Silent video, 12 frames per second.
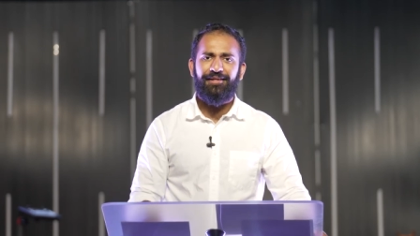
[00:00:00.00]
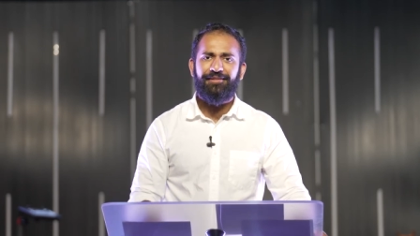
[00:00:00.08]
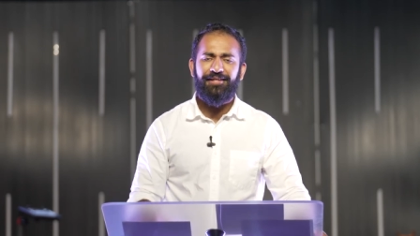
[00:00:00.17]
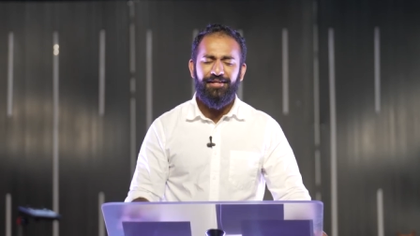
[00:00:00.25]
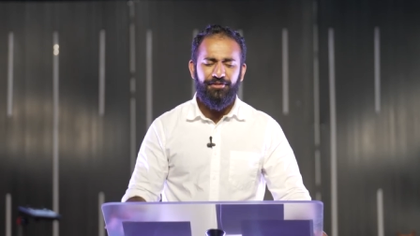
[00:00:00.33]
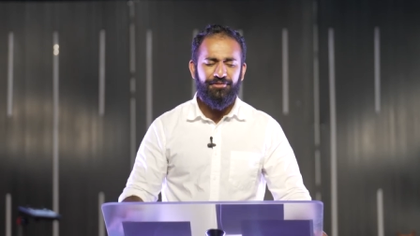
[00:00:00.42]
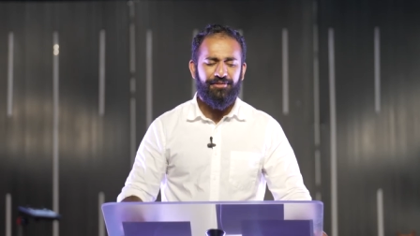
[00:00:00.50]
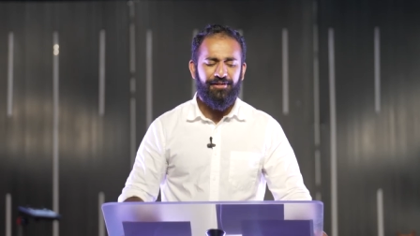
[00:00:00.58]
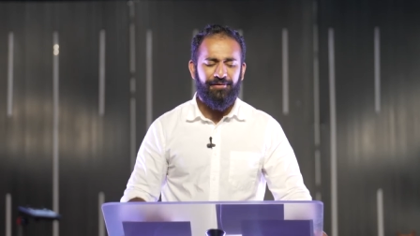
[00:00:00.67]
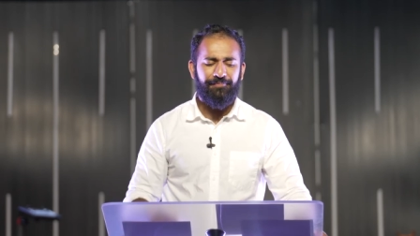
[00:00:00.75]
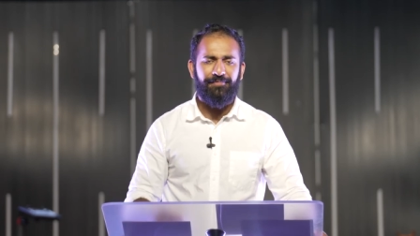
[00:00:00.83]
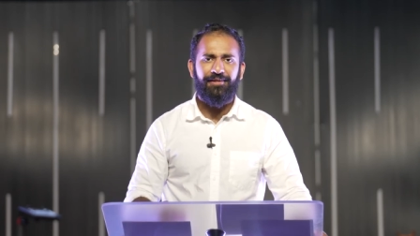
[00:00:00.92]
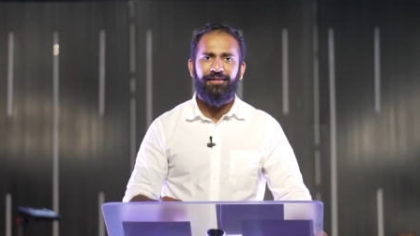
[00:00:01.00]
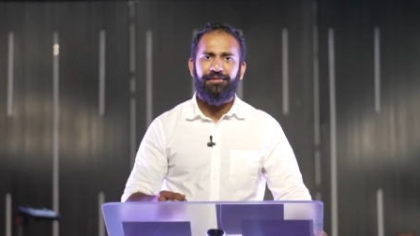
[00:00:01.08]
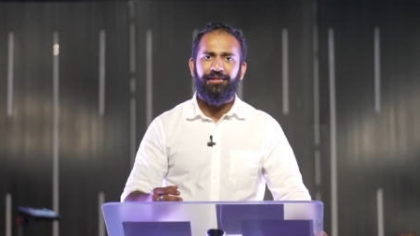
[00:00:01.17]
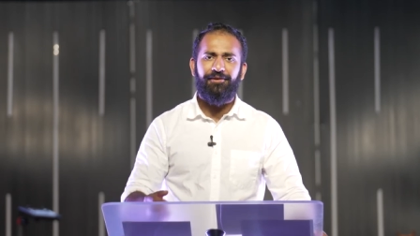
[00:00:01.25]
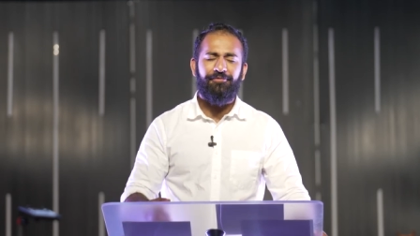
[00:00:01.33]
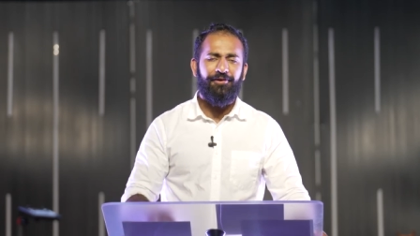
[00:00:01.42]
Teach them,
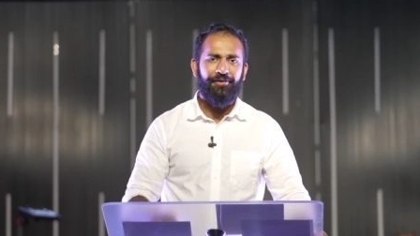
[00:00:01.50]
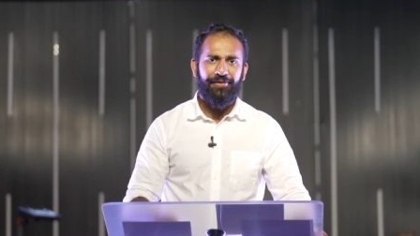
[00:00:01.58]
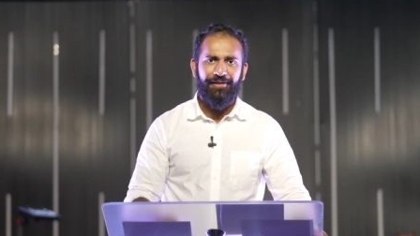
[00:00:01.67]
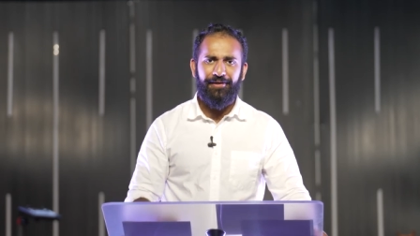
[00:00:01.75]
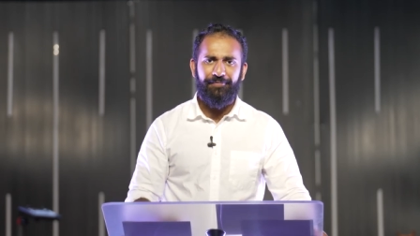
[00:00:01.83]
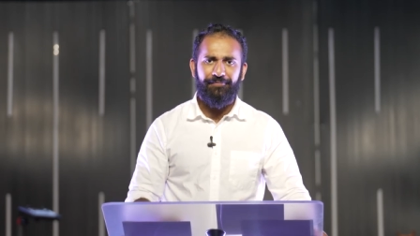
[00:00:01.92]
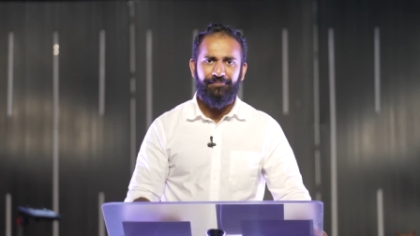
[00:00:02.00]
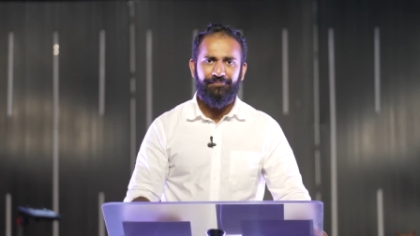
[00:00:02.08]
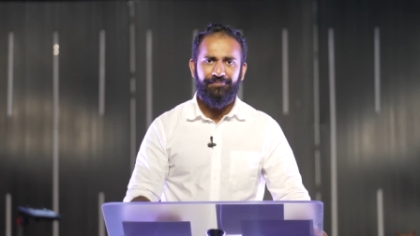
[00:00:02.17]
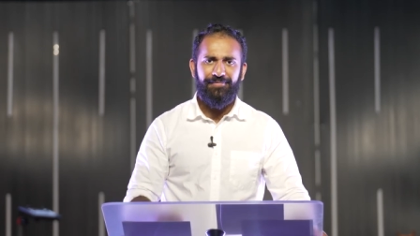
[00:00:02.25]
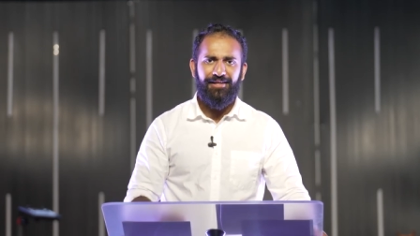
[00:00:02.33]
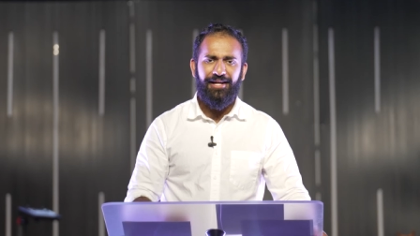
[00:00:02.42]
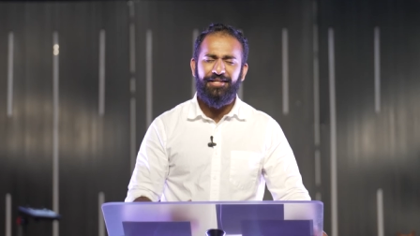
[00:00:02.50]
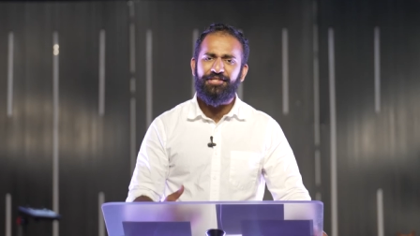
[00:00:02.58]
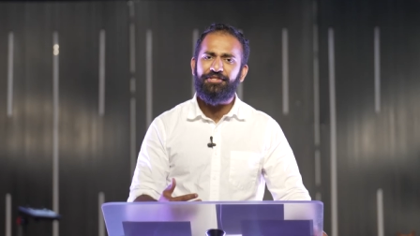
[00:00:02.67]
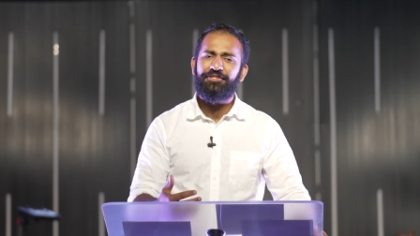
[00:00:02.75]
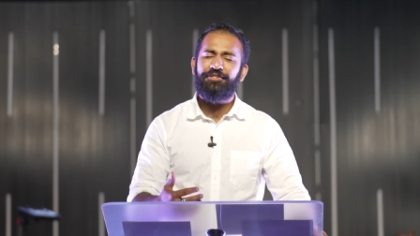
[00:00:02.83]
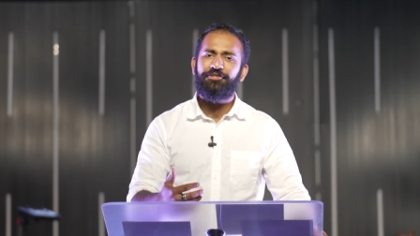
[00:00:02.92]
love on them, and
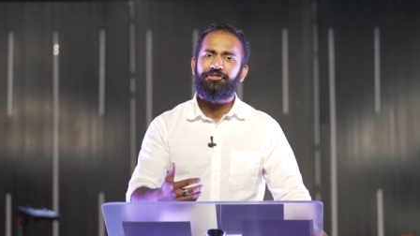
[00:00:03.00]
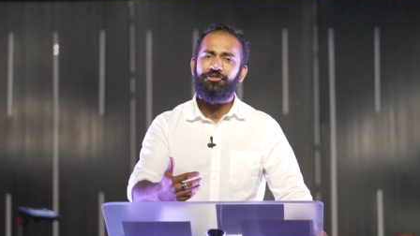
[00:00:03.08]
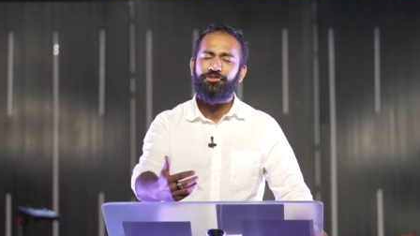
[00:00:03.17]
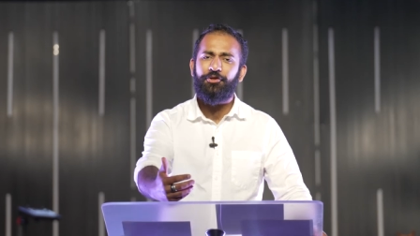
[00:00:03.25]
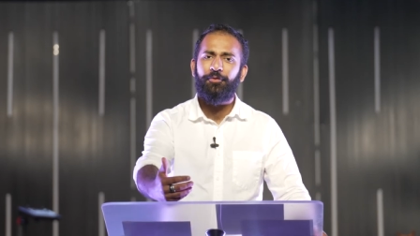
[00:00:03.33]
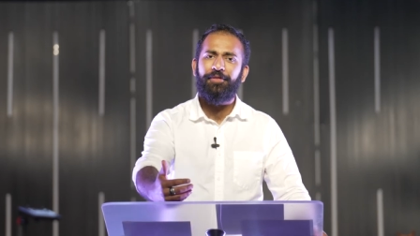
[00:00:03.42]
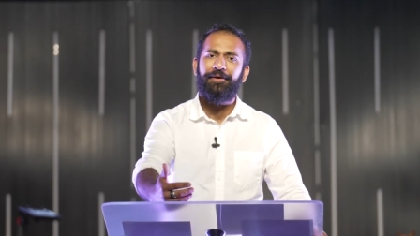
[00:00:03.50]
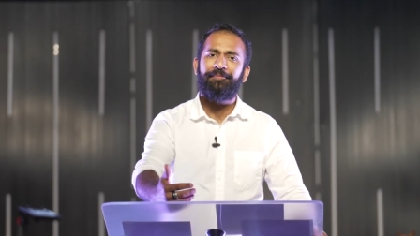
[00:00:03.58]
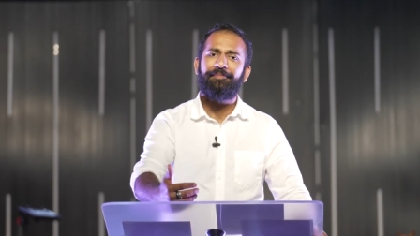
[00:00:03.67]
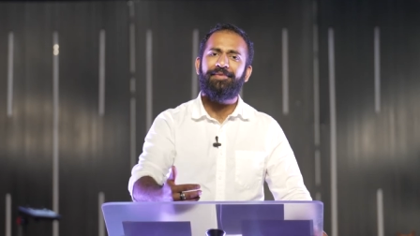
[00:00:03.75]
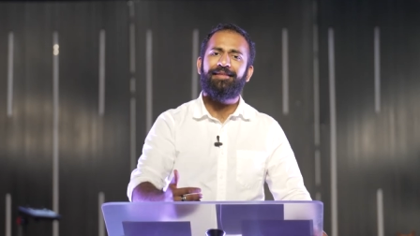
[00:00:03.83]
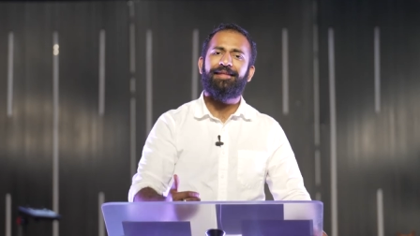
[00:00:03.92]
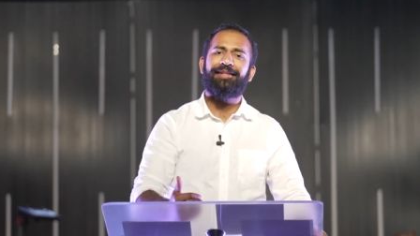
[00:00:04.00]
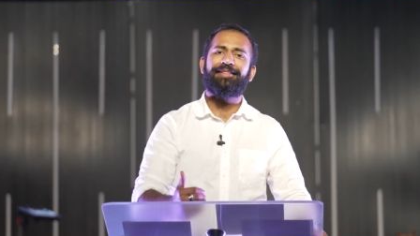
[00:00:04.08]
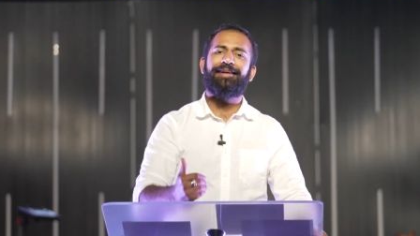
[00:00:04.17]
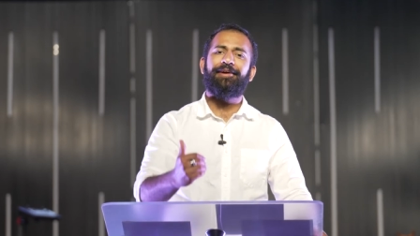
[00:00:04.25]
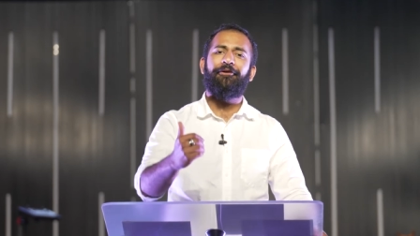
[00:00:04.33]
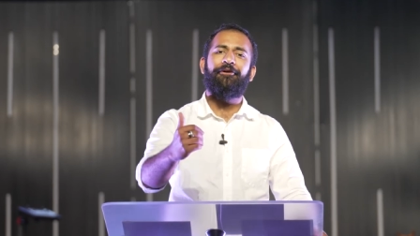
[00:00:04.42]
just show them that
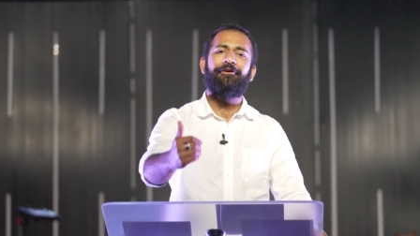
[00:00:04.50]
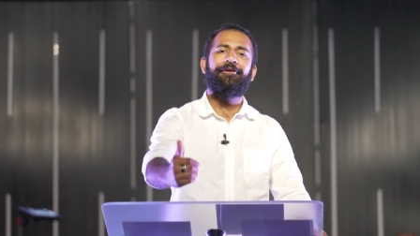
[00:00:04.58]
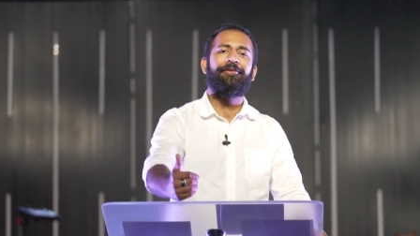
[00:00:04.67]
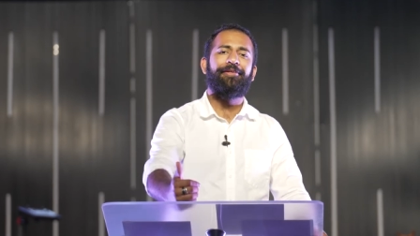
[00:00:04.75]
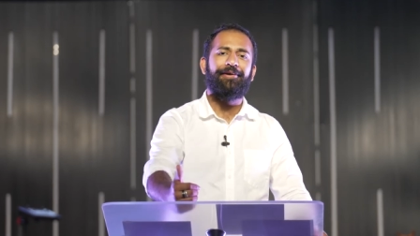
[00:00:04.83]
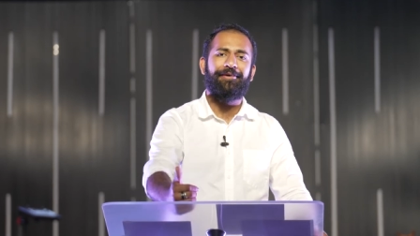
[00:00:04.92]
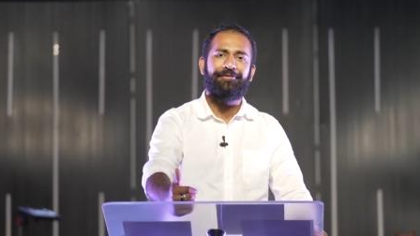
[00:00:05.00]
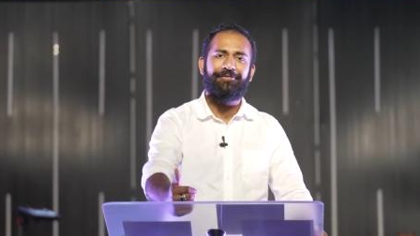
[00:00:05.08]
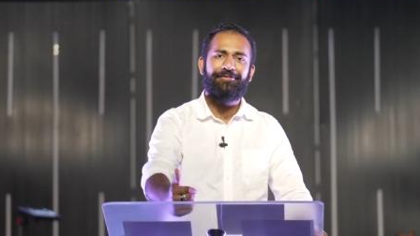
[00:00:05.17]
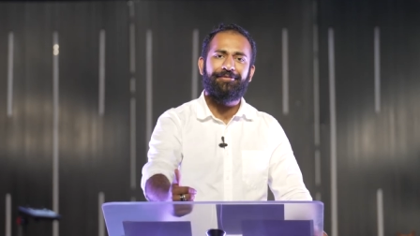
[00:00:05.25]
they are loved.